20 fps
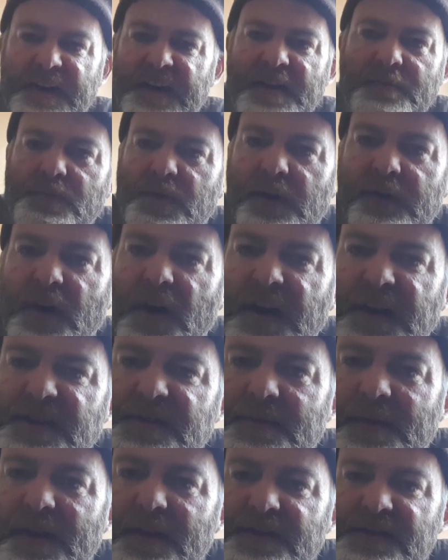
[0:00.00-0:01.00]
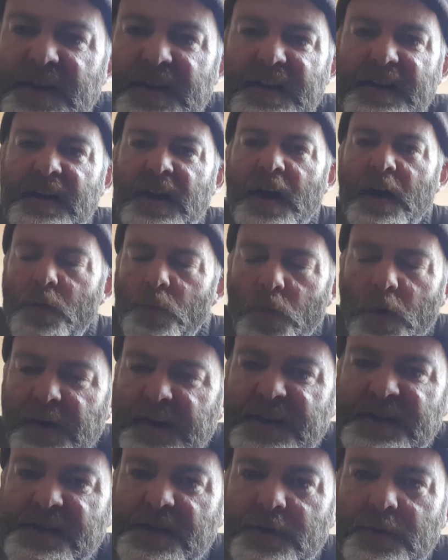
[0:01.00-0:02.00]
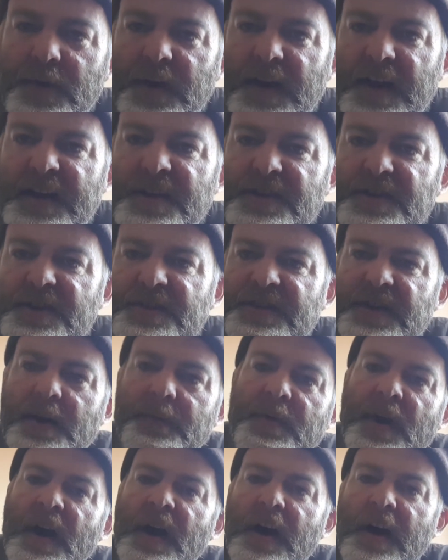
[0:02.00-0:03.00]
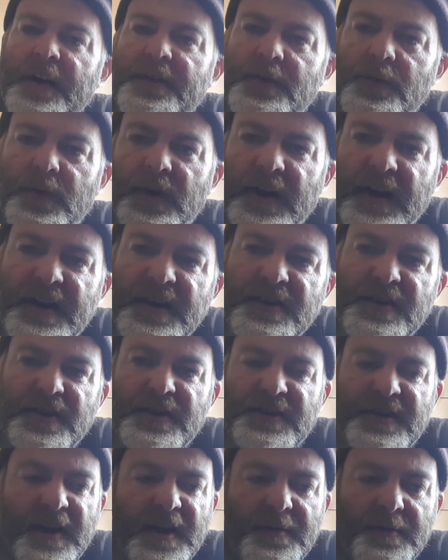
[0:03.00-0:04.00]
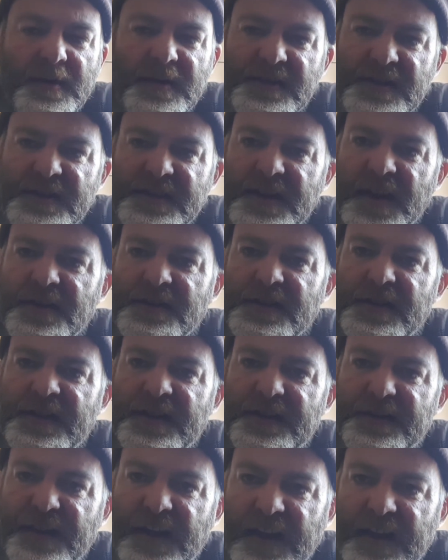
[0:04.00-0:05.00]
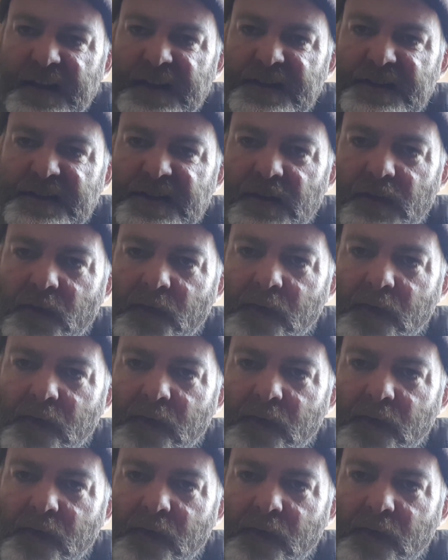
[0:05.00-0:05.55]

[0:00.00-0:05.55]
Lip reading: and improvised music. What is the relationship? And the relationship is essentially this.